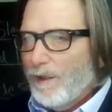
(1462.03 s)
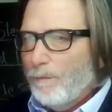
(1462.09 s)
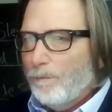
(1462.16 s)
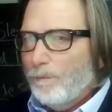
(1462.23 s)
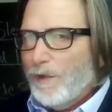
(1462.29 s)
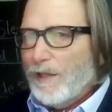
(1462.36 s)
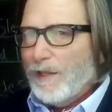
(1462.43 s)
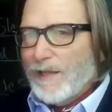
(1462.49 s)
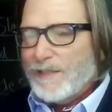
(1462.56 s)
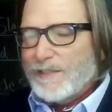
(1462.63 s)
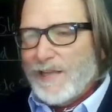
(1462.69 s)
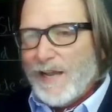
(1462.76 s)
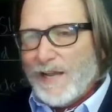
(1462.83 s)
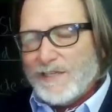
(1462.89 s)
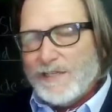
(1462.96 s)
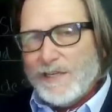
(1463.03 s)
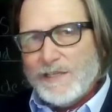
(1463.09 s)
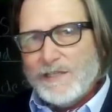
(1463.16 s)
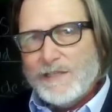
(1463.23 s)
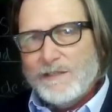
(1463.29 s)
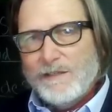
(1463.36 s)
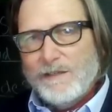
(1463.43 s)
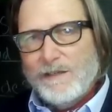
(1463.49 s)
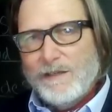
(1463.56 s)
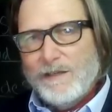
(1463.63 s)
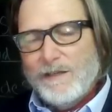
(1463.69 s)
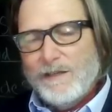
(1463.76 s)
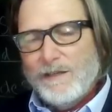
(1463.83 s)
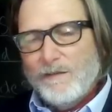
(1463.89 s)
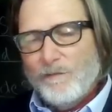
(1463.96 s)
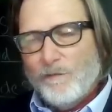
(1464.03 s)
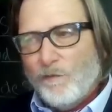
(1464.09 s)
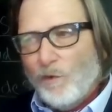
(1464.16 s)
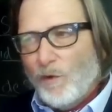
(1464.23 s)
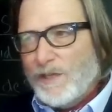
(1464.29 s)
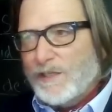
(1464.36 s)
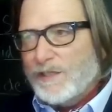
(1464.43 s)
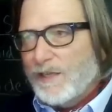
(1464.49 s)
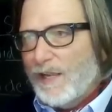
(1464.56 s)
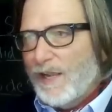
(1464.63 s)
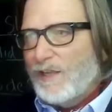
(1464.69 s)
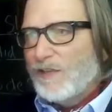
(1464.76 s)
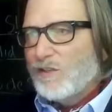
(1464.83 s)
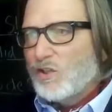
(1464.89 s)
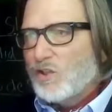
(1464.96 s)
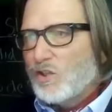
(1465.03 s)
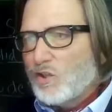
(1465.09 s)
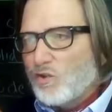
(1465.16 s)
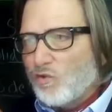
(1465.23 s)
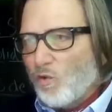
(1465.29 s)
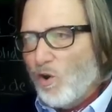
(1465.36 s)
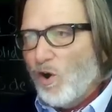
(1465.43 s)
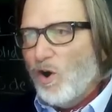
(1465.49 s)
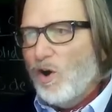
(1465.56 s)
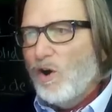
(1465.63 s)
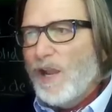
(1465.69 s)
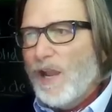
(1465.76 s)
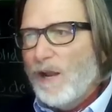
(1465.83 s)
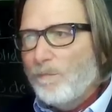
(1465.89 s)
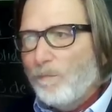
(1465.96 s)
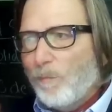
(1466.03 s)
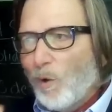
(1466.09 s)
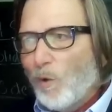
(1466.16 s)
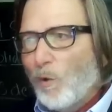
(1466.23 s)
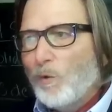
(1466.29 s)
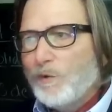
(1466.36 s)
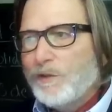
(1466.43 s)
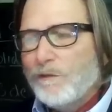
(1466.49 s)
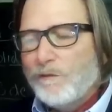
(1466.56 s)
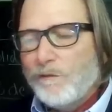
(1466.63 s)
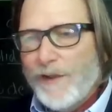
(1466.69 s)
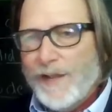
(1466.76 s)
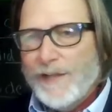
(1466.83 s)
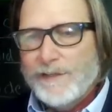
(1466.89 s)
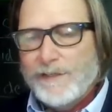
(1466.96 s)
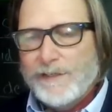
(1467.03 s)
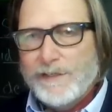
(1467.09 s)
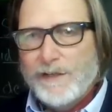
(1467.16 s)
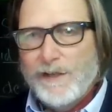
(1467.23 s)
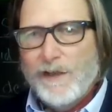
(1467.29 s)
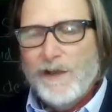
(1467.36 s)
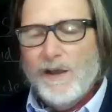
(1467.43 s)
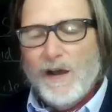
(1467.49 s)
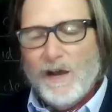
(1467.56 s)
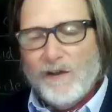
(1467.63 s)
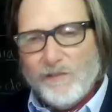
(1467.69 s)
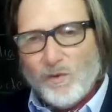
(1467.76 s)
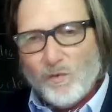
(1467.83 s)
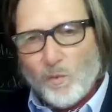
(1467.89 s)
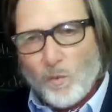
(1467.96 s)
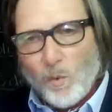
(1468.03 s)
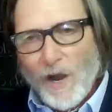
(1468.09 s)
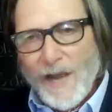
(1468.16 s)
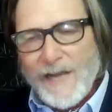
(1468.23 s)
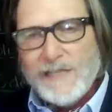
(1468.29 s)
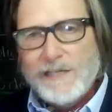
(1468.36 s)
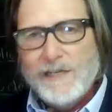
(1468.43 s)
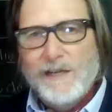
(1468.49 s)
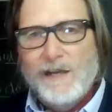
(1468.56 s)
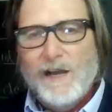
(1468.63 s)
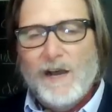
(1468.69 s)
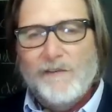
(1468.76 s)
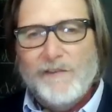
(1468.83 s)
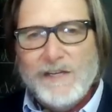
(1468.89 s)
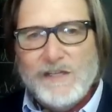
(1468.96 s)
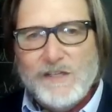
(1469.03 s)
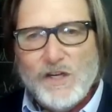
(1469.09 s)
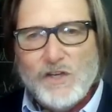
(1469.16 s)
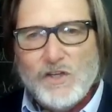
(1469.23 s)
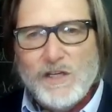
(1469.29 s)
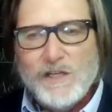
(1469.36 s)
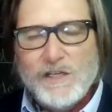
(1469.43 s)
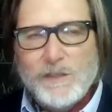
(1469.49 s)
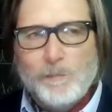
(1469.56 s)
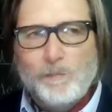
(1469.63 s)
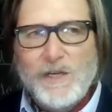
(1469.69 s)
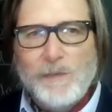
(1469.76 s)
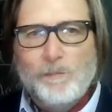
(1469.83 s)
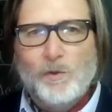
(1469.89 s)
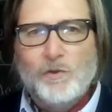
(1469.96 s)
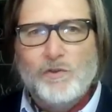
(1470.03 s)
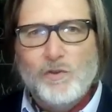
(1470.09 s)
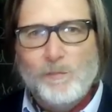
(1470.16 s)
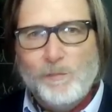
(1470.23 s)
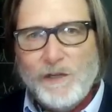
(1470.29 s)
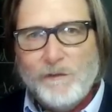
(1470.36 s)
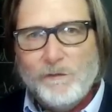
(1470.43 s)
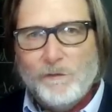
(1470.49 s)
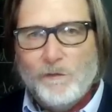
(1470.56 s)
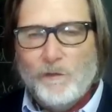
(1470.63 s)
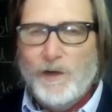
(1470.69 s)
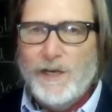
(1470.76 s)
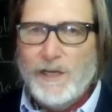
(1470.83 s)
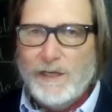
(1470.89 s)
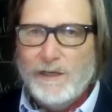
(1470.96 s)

But Las Casas voiced a strong and bold defense of the right of indigenous people to be free.